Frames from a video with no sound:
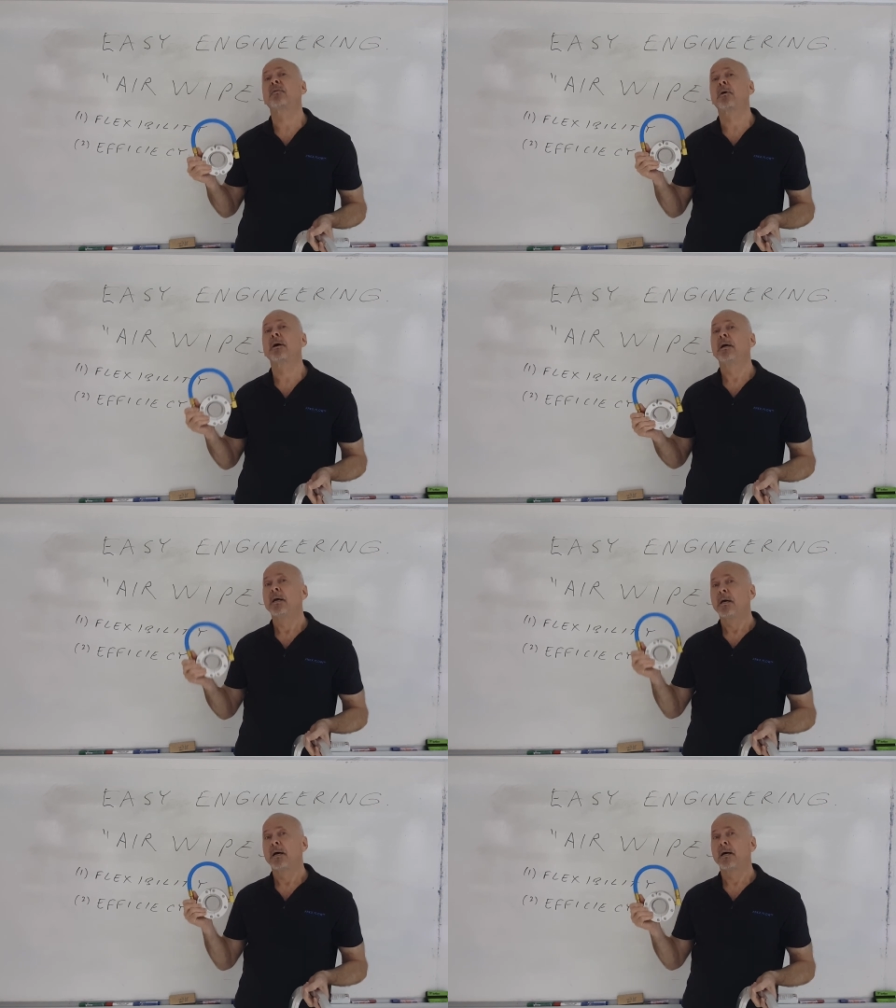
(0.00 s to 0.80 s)
for
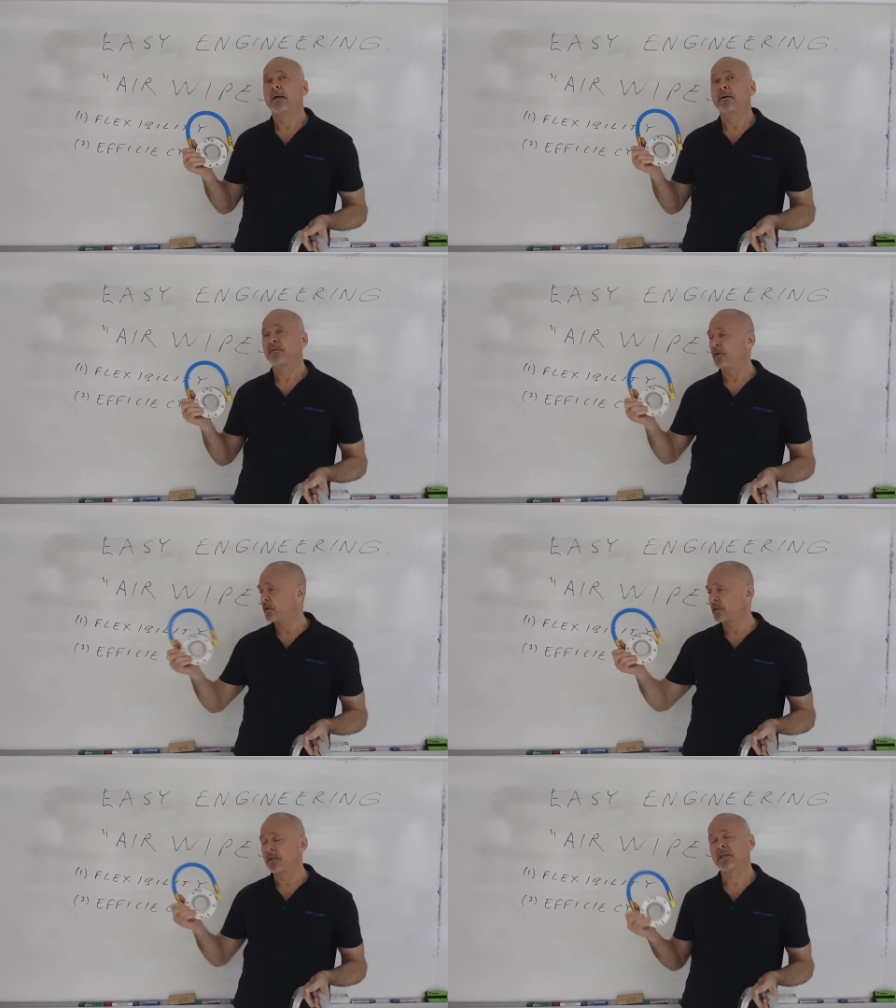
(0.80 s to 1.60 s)

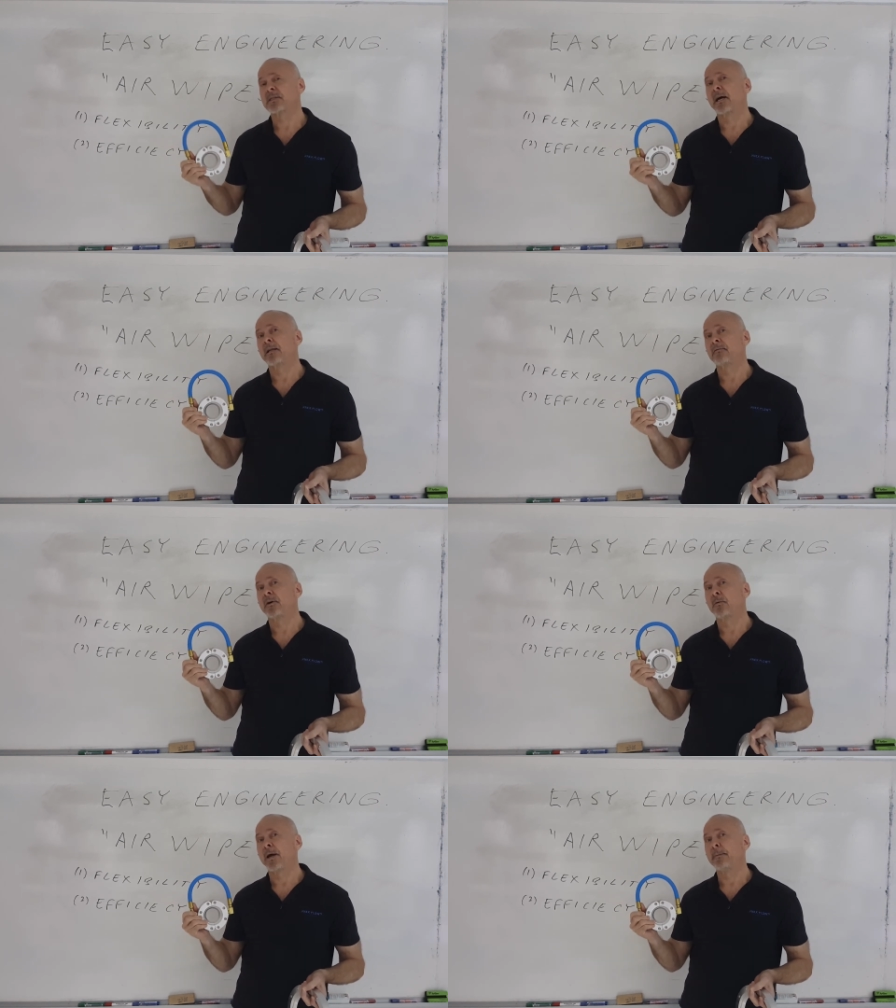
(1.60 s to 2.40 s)
using this style of
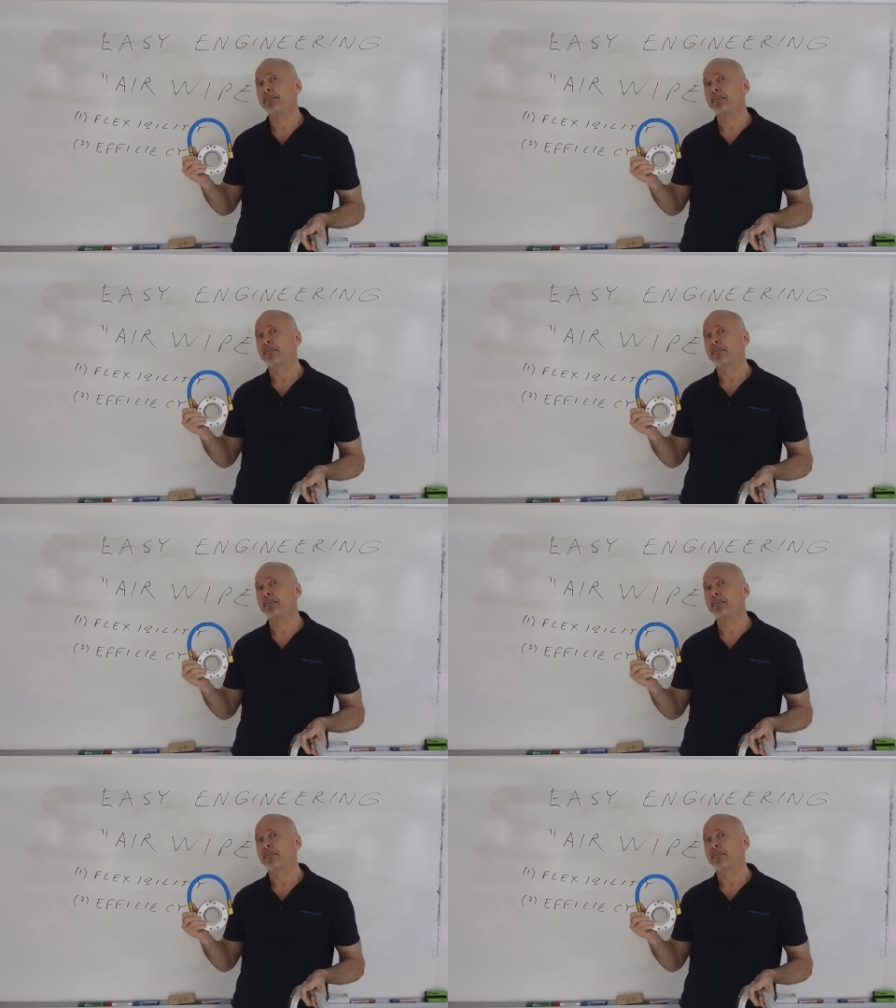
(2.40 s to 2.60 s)
air wipe.